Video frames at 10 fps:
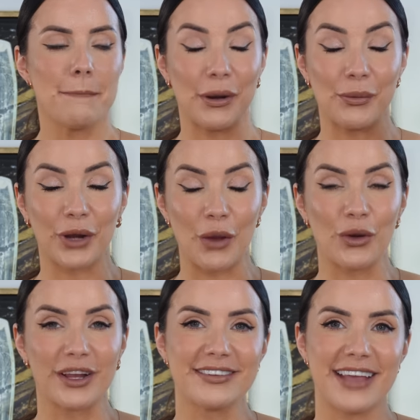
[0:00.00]
But what I
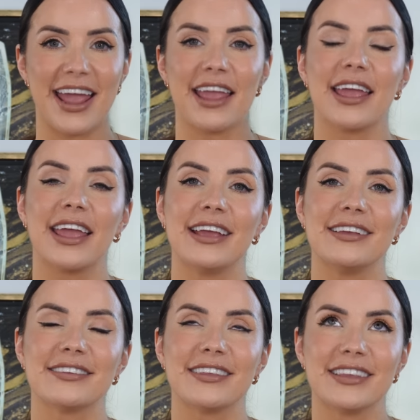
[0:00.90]
want to say
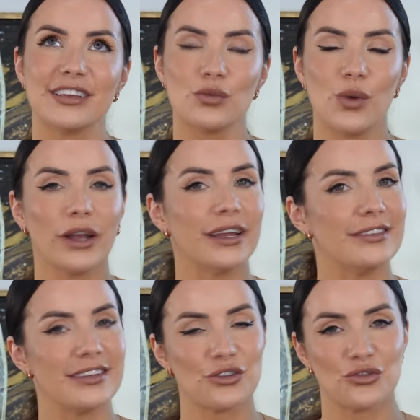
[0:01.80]
is this one
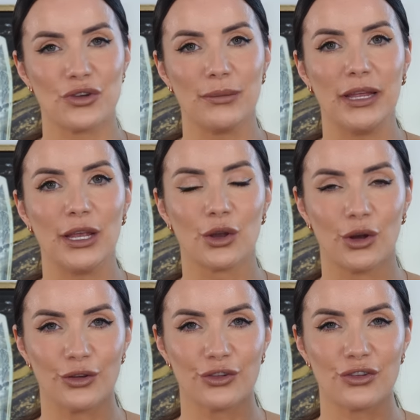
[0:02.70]
is extremely
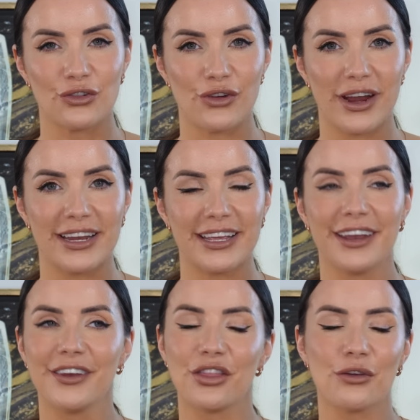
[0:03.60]

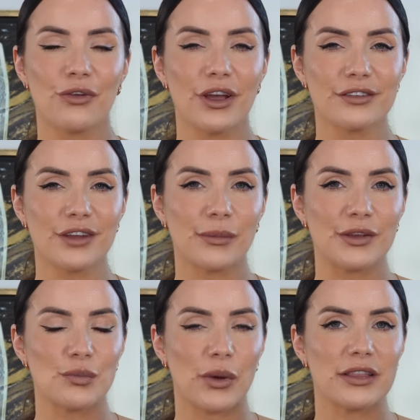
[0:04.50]
concentrated. The first time
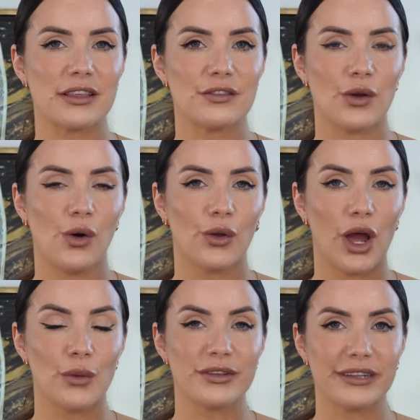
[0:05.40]
I sprayed this on,
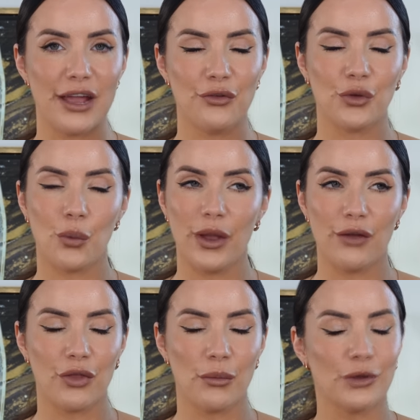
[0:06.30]
I was left
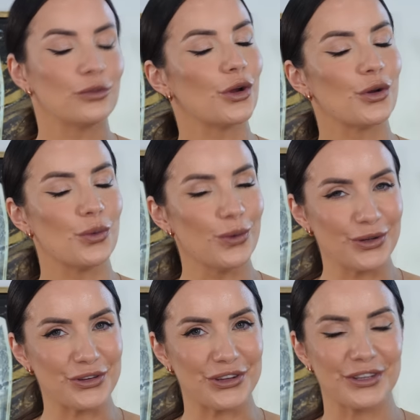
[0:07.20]
with the most
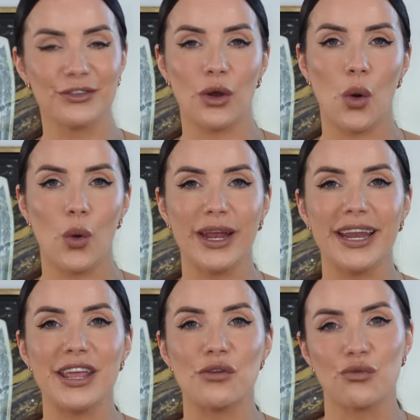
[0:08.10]
gorgeous
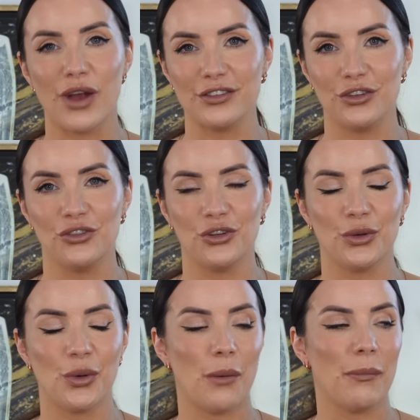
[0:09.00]
oily
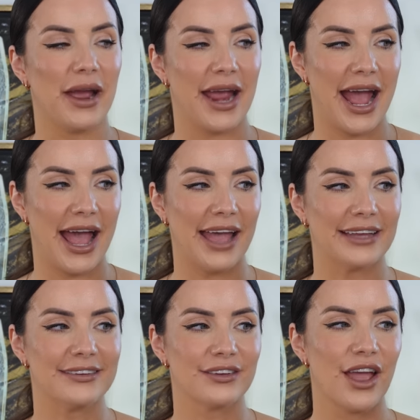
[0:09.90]
residue on my
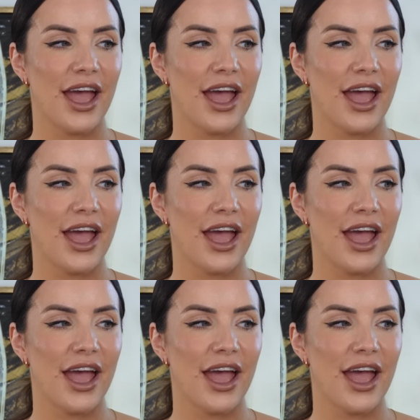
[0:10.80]
hand.